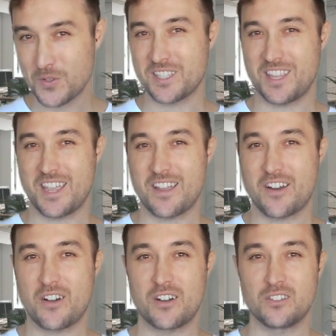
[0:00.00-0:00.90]
that they
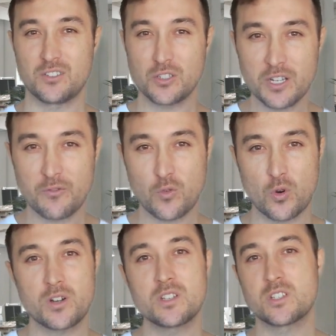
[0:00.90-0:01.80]
are looking
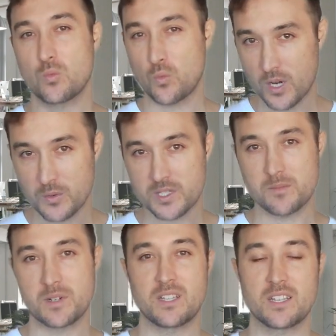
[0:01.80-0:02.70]
for to work with
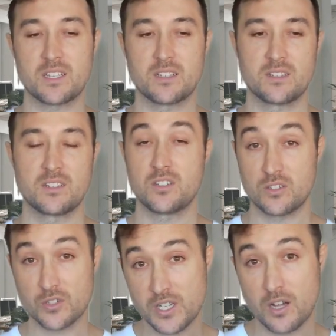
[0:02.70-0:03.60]
somebody like
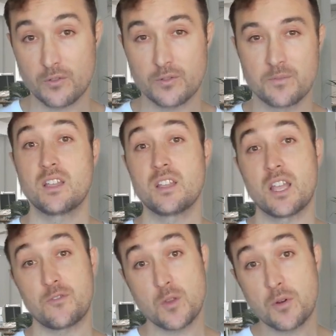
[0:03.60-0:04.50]
yourself?
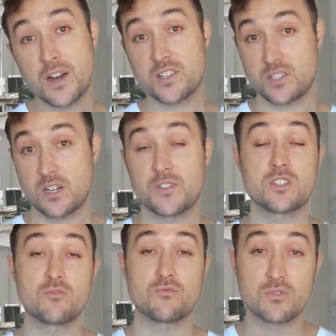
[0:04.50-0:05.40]
If you provide a service,
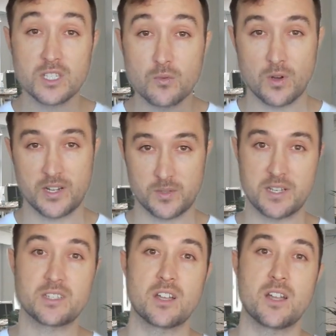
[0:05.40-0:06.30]
you really want to
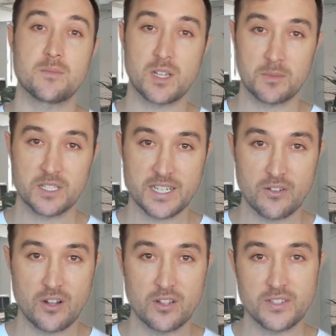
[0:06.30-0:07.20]
spend time doubling down
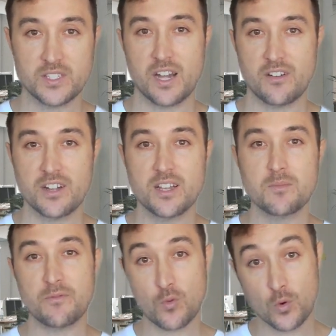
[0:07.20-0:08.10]
on this area
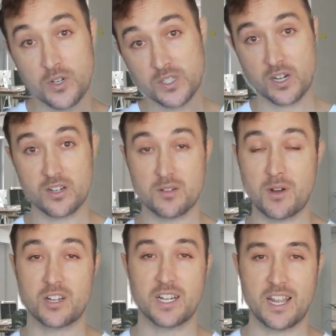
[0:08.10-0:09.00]
before you start your
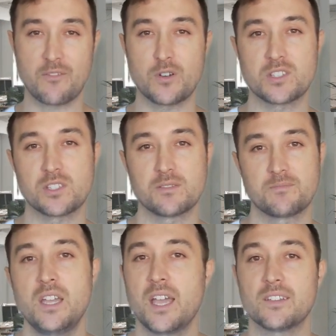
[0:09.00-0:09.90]
marketing efforts.
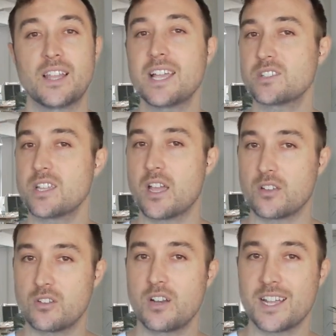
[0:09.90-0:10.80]
And lastly, a
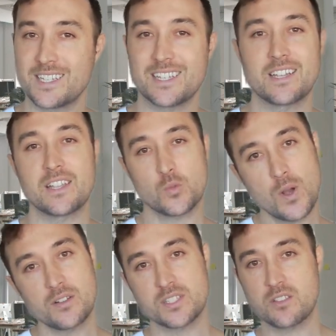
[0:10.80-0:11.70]
good idea as
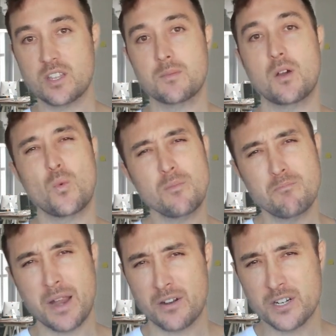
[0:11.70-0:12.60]
well is to think about what
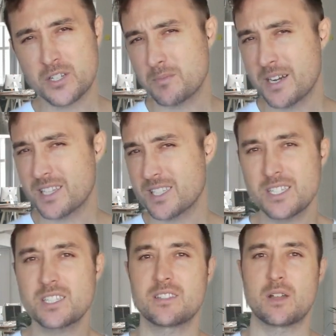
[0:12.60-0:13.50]
barriers might
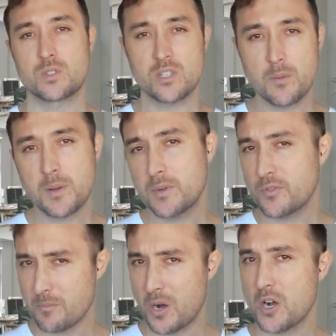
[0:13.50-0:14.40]
exist that would stop people
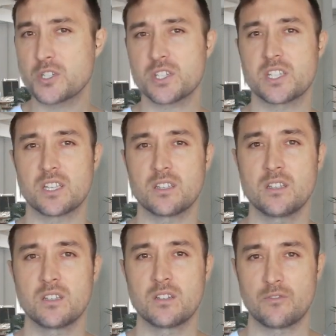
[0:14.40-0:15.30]
from purchasing
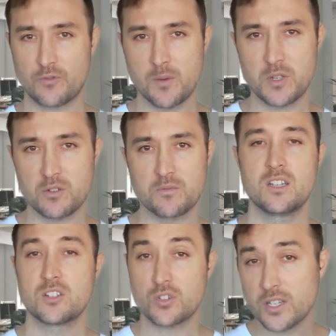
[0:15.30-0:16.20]
from you.
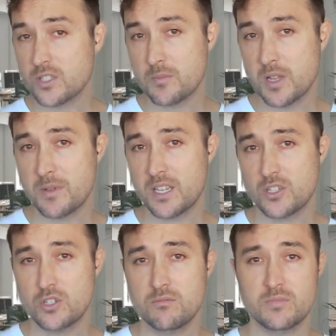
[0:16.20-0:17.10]
Trust could be a big
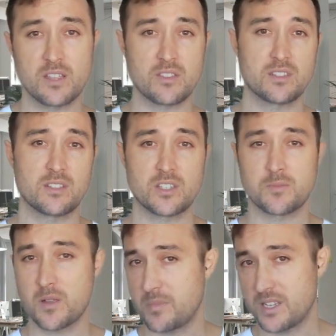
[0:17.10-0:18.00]
issue. They think that this
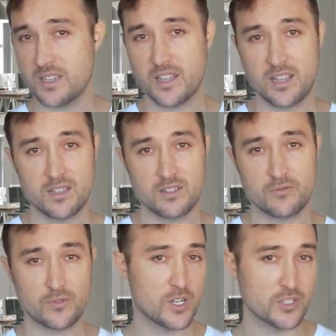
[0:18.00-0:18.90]
might be a
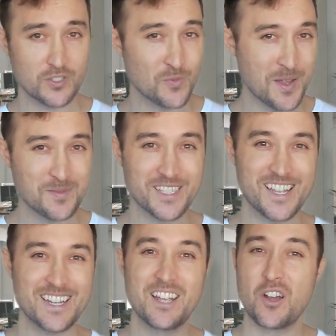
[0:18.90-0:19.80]
fraudulent
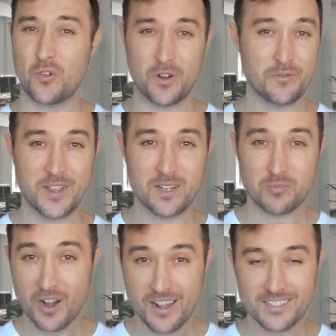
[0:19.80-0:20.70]
website or a fake
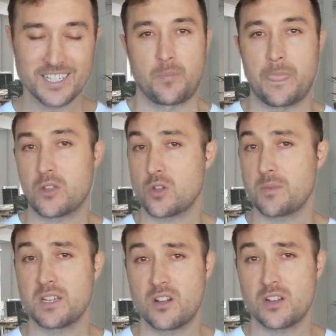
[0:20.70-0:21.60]
product. They could
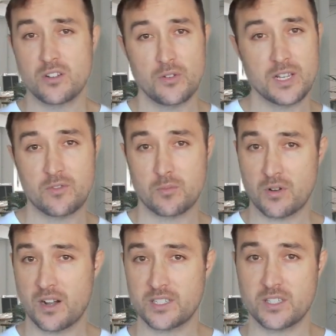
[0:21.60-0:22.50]
be not knowing if the
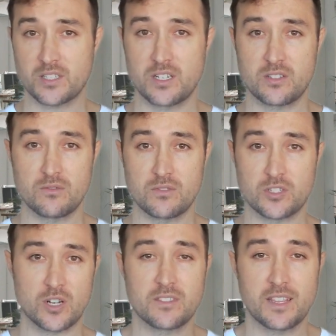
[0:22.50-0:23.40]
product is going to do the
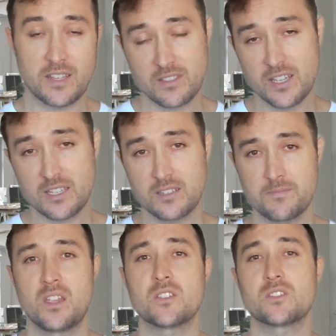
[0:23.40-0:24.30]
job that they think.
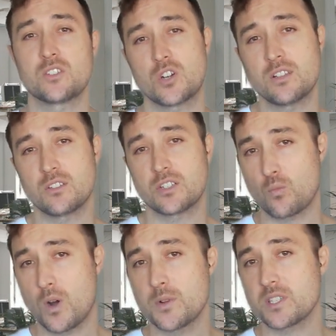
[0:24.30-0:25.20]
So you're trying to look at
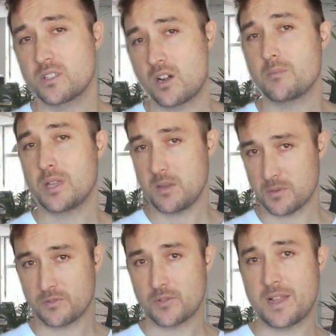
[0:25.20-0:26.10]
what would stop
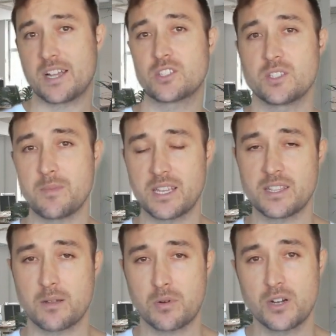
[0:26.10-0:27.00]
people from actually making
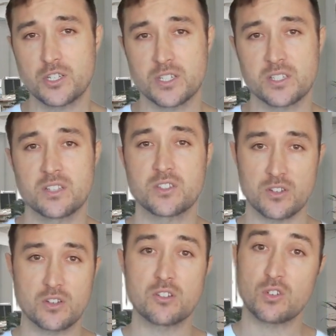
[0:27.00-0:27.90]
that purchase. So
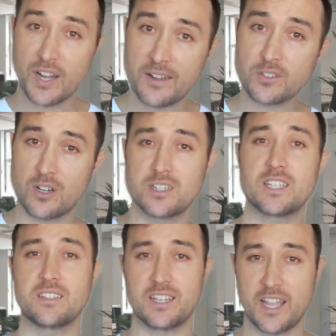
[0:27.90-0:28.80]
you can craft
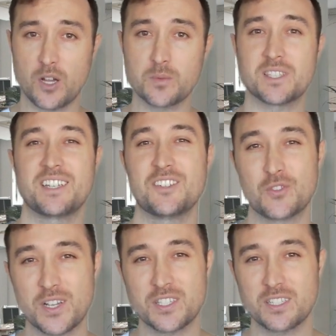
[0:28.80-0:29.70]
content that helps in
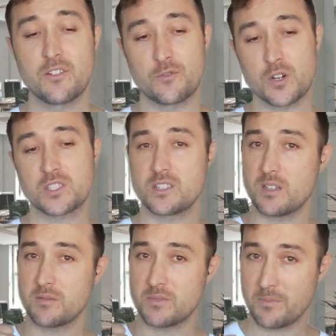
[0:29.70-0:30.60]
addressing, firstly,
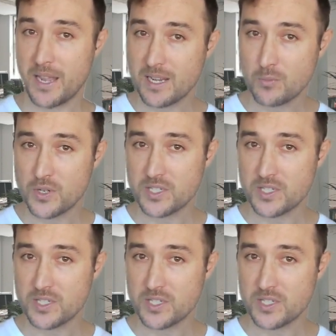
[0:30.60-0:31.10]
the pain points